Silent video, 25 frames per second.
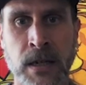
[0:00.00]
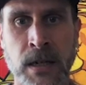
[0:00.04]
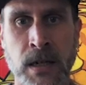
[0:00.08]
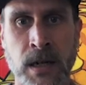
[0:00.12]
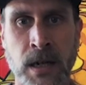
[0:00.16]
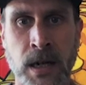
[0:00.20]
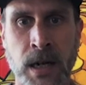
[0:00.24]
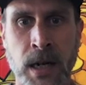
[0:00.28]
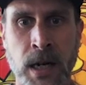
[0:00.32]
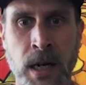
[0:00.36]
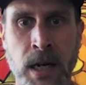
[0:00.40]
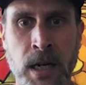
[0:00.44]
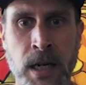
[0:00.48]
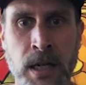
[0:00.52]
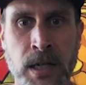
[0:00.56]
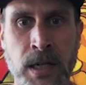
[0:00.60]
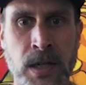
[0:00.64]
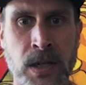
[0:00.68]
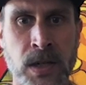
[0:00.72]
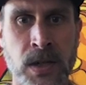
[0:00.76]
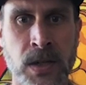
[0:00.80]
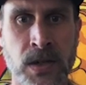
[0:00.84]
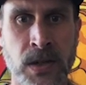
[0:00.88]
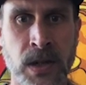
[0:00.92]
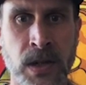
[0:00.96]

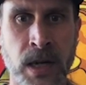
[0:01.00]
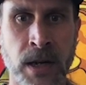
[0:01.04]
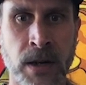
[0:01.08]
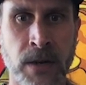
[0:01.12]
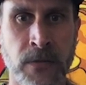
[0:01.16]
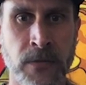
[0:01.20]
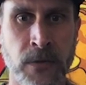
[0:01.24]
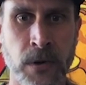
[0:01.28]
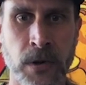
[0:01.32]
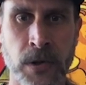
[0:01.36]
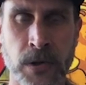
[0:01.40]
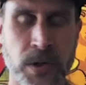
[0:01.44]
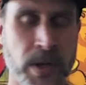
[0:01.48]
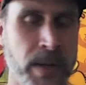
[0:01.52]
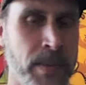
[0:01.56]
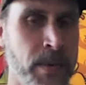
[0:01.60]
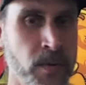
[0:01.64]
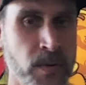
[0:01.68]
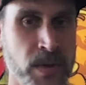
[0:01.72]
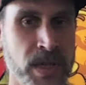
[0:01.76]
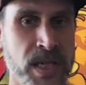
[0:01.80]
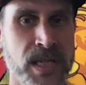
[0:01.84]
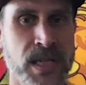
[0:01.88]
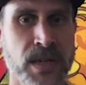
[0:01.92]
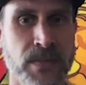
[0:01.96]
for
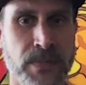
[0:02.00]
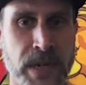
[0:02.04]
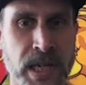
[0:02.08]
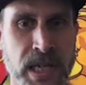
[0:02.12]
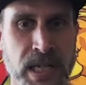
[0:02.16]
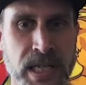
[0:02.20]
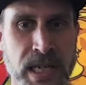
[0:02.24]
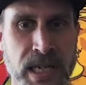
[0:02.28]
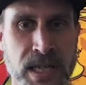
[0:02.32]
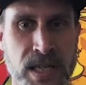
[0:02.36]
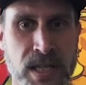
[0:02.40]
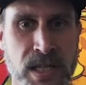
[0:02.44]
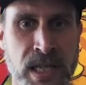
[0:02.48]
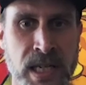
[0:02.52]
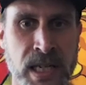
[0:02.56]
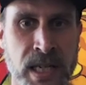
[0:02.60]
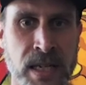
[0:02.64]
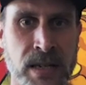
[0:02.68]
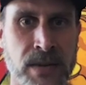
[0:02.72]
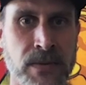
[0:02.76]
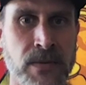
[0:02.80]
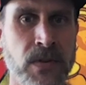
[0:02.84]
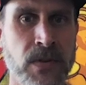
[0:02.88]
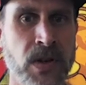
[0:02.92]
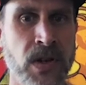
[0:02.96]
treatment-resistant
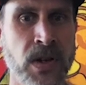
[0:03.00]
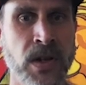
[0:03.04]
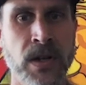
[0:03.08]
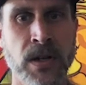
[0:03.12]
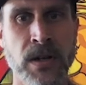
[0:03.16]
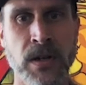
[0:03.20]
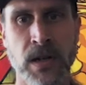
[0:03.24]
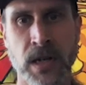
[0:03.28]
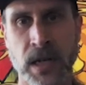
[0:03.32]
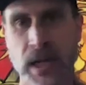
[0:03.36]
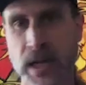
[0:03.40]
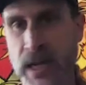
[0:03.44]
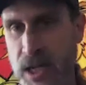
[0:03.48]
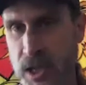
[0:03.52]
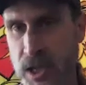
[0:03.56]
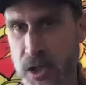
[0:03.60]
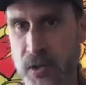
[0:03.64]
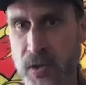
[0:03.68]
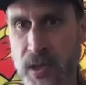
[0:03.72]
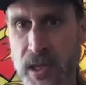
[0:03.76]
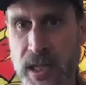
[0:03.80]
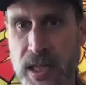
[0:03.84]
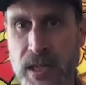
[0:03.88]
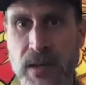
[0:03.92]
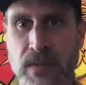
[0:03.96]
PTSD
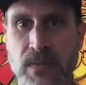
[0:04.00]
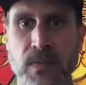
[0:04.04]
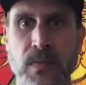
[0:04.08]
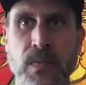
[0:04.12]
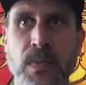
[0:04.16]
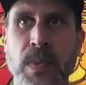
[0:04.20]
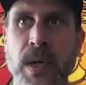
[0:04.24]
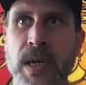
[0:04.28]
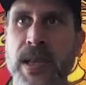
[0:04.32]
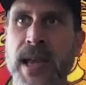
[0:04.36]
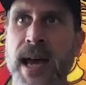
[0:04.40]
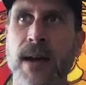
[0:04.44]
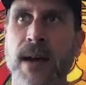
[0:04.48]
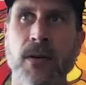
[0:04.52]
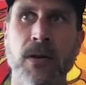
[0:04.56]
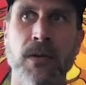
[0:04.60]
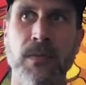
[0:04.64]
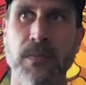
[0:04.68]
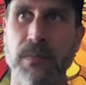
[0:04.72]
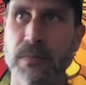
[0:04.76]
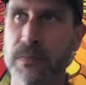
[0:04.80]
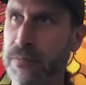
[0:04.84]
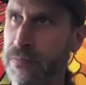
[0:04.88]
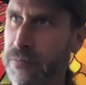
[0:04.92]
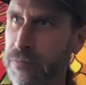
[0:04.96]
initially, but
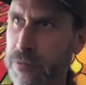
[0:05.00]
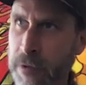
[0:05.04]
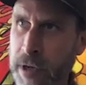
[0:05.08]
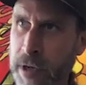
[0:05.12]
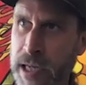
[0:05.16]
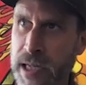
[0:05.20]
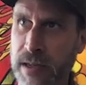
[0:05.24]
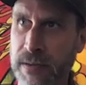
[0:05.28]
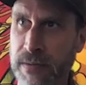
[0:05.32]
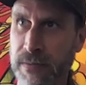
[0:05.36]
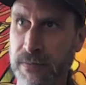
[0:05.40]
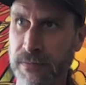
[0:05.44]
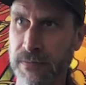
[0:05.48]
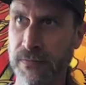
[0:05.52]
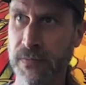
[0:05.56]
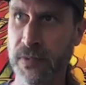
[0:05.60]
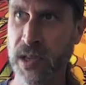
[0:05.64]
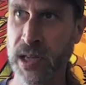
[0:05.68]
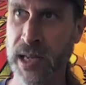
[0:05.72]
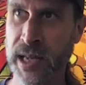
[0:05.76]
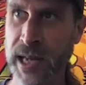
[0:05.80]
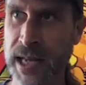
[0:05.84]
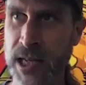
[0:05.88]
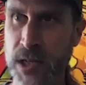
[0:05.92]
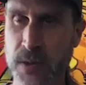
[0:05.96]
that'll break the
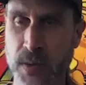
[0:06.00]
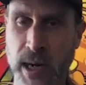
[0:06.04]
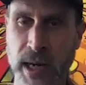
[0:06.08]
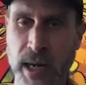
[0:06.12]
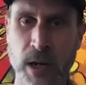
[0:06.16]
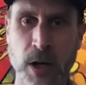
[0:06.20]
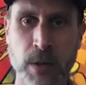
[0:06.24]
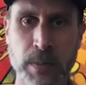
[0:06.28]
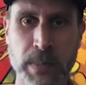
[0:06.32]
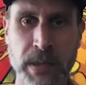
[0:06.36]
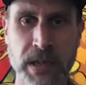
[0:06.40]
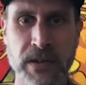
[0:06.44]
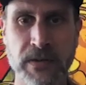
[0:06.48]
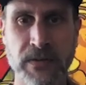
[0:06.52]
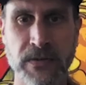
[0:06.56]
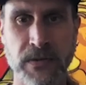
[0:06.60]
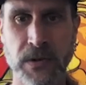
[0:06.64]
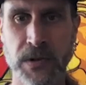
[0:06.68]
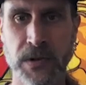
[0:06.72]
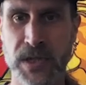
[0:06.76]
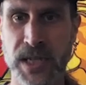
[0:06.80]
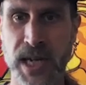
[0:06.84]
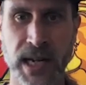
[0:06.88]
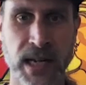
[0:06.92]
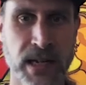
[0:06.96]
gates wide open for
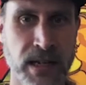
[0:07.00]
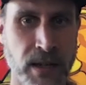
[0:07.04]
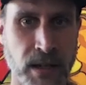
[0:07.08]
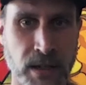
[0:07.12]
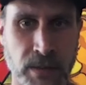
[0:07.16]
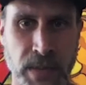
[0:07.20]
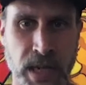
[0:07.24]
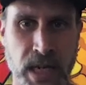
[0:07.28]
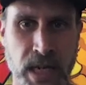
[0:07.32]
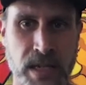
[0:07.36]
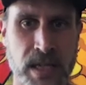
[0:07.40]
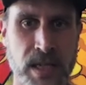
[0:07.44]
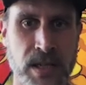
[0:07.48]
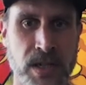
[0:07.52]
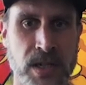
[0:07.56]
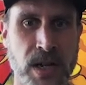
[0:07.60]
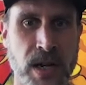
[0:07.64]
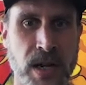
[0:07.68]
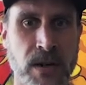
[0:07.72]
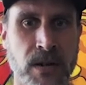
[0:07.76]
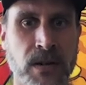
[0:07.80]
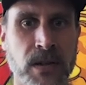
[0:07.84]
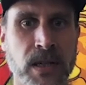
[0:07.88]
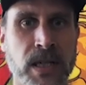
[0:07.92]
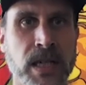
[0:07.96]
psychedelic medicine
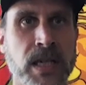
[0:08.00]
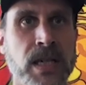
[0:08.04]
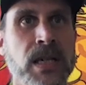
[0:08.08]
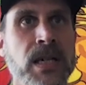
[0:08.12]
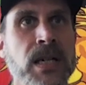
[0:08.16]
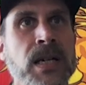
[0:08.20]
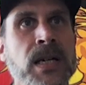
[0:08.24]
generally.